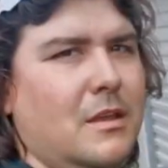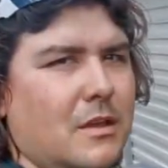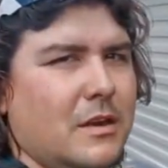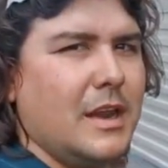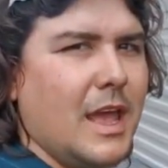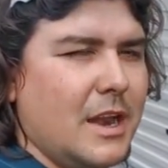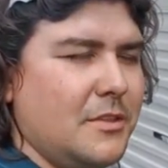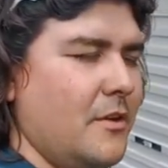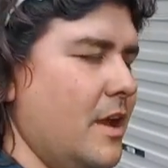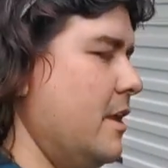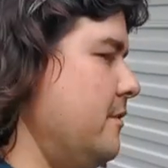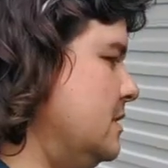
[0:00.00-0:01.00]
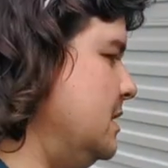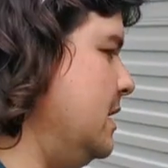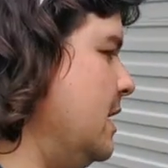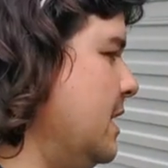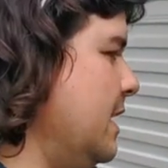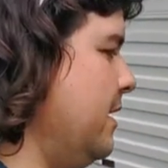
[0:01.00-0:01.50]
Got a Dana 300
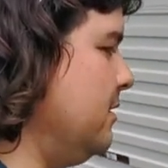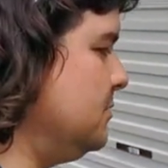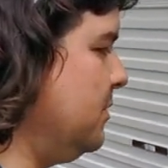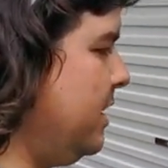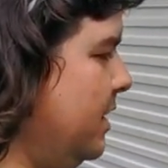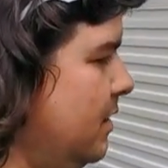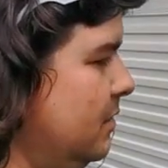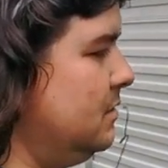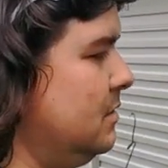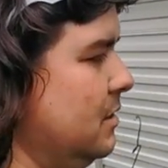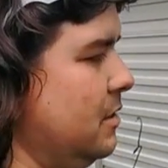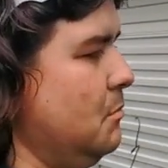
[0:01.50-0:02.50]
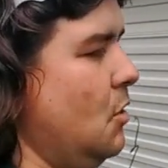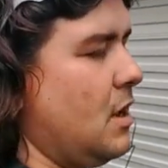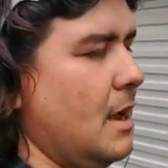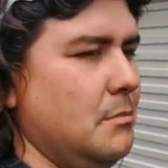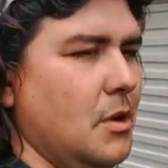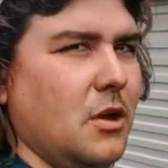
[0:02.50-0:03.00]
sitting under there as well. I've got a
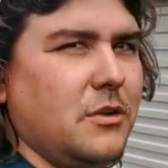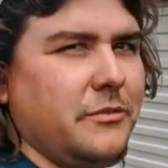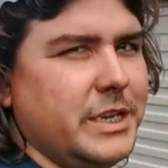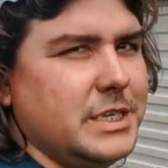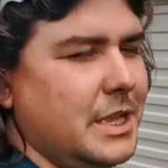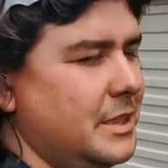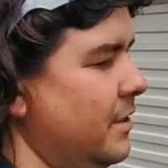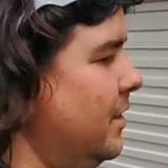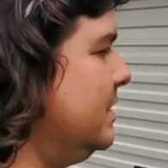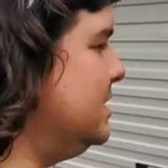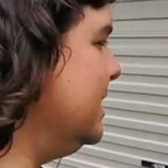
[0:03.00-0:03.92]
mock-up block VG30